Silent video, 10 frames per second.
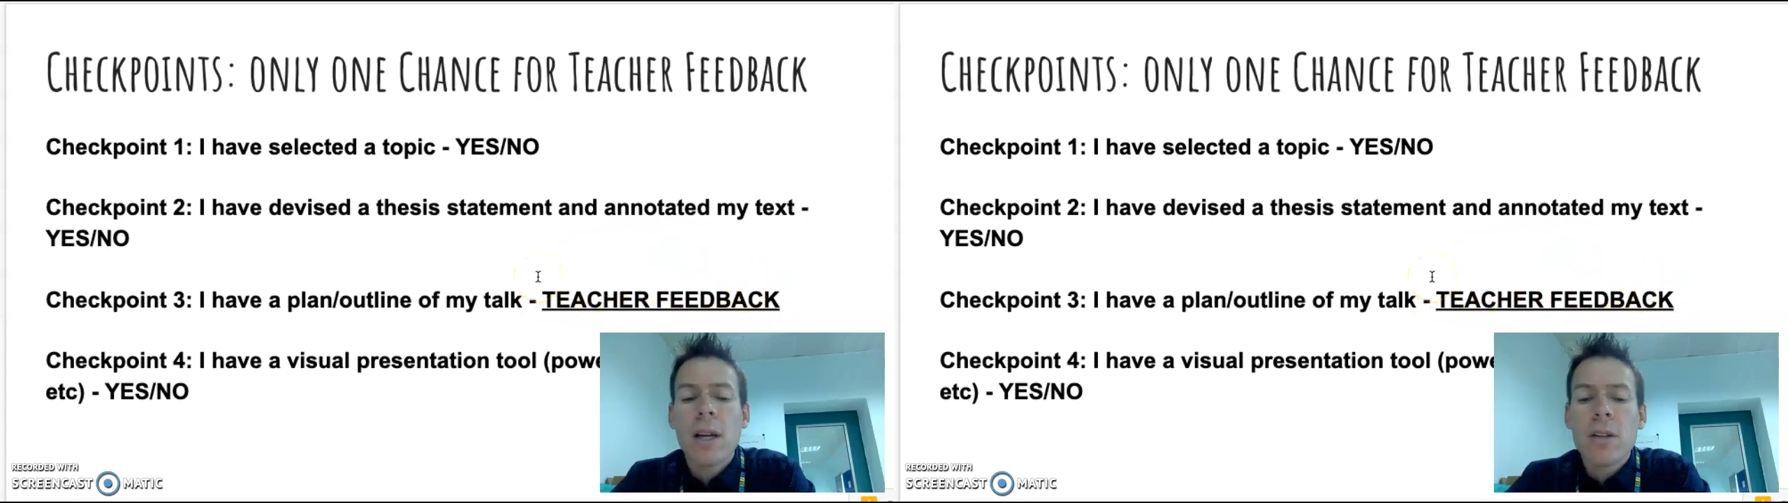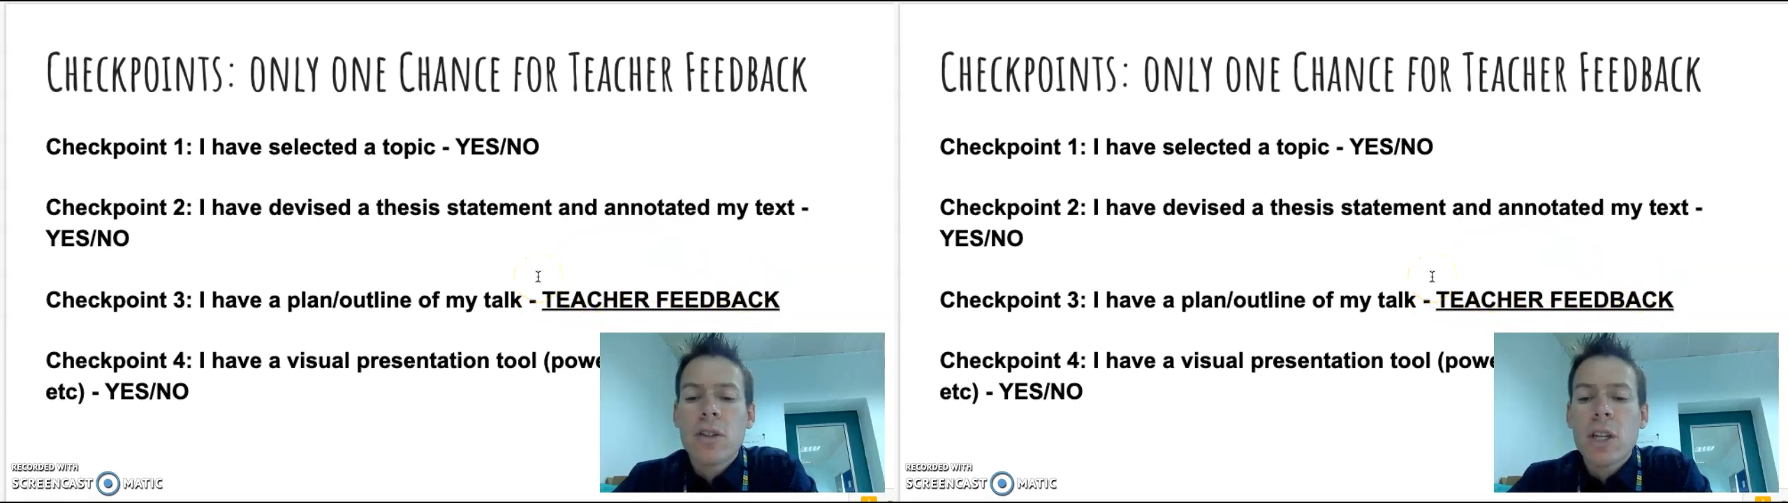
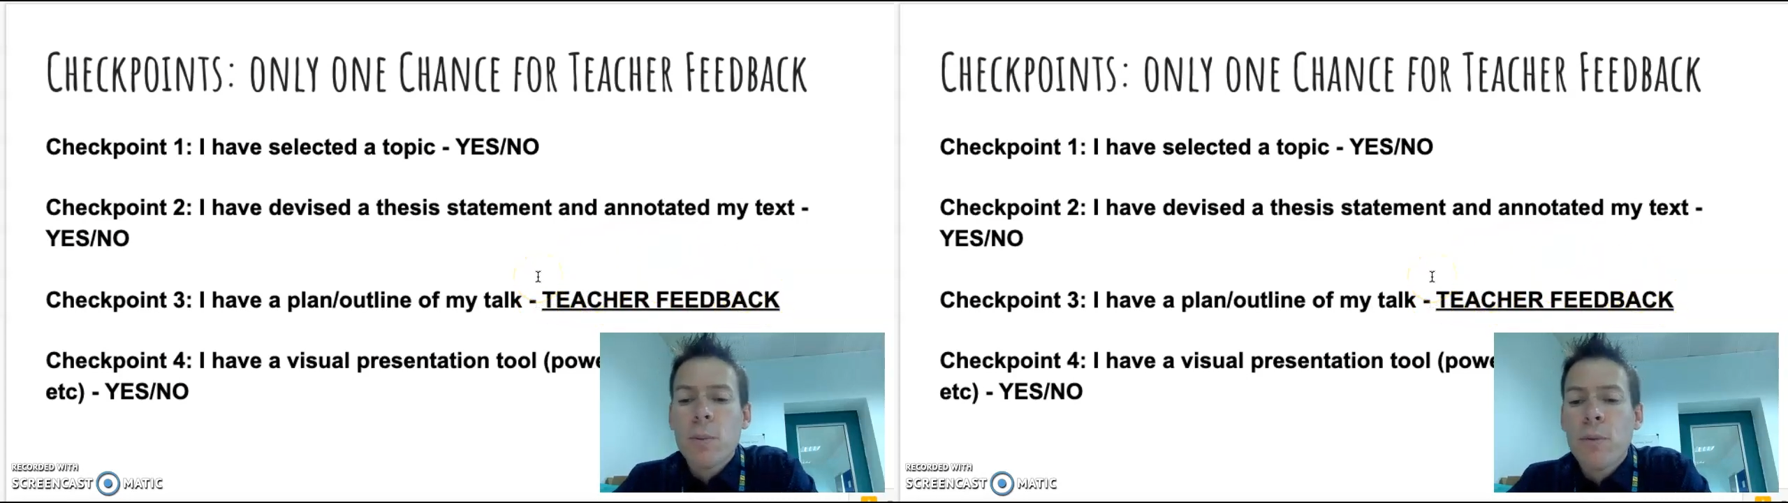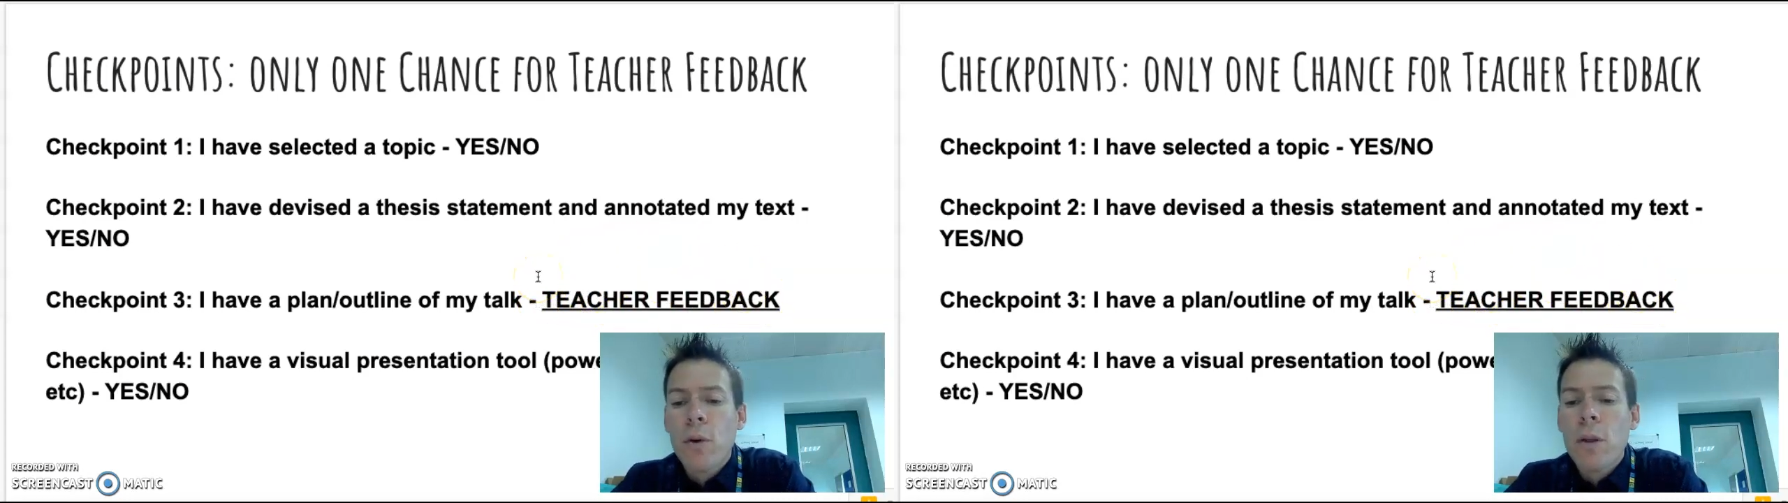is just
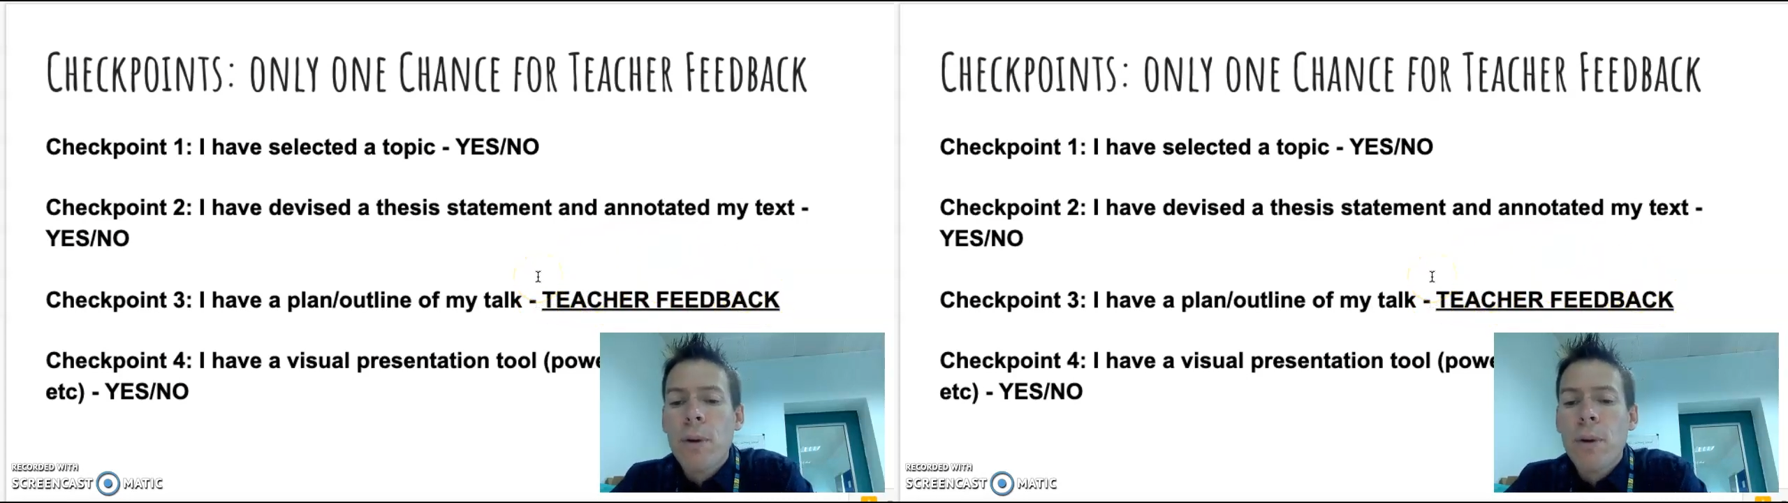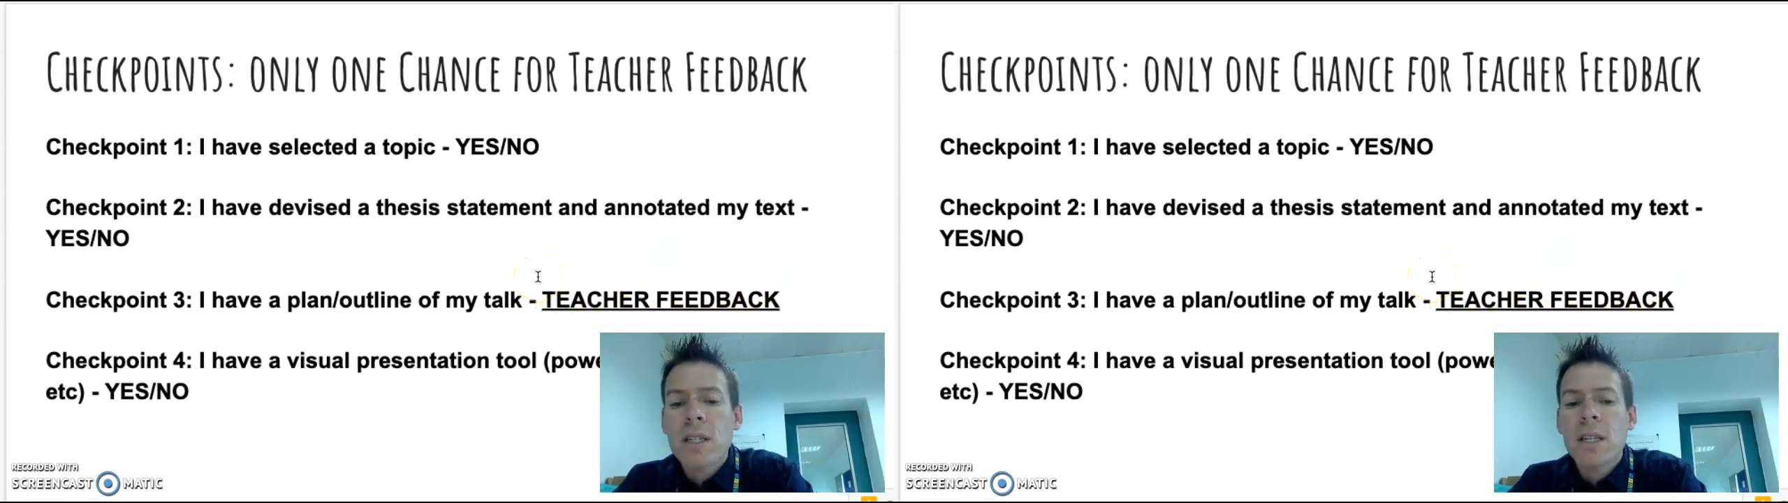before the
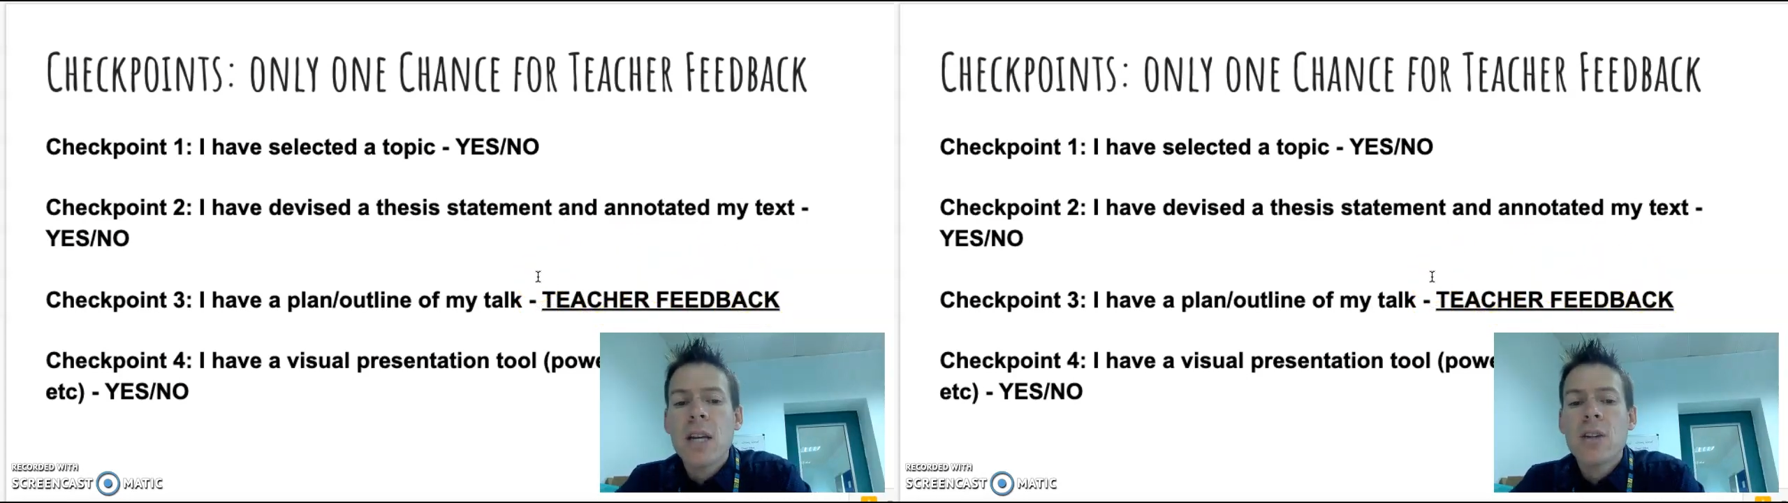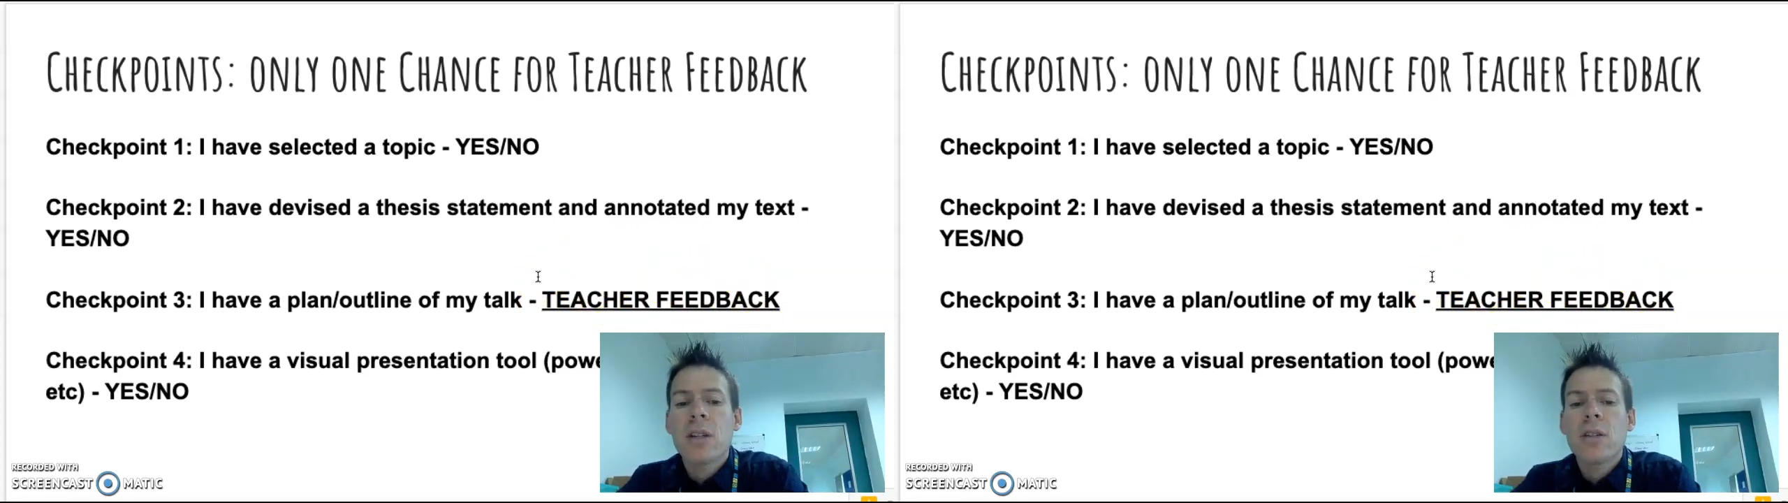
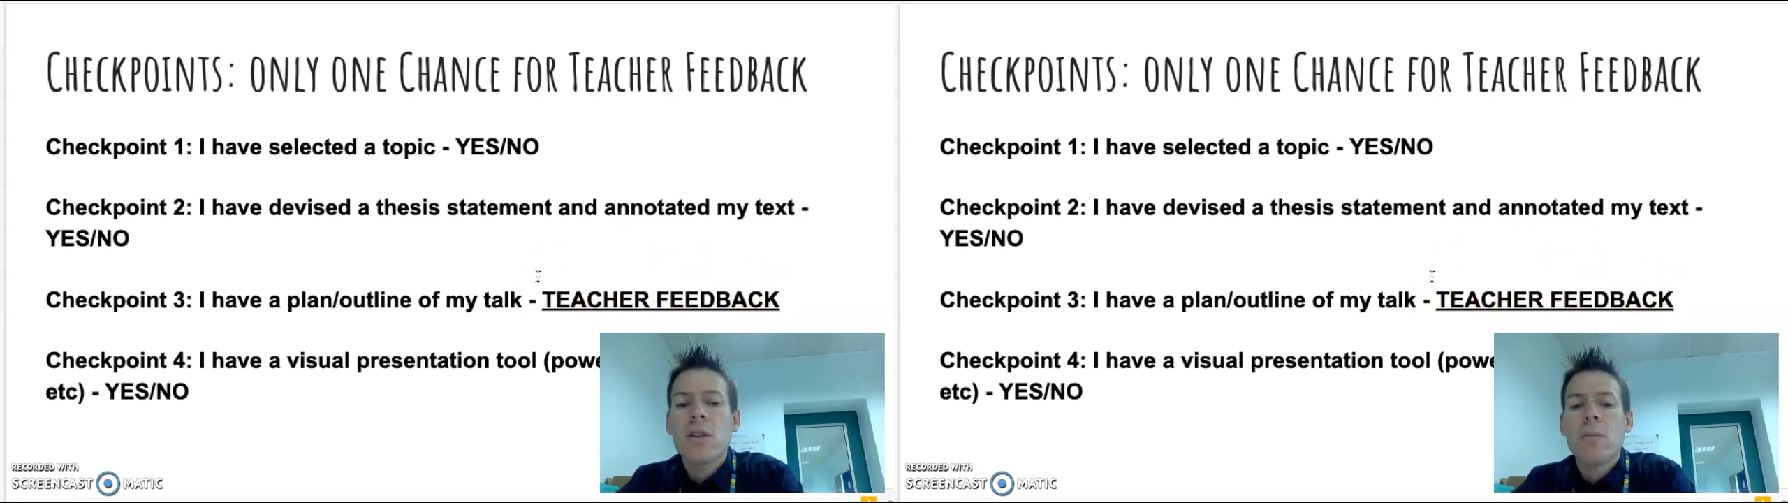presentations.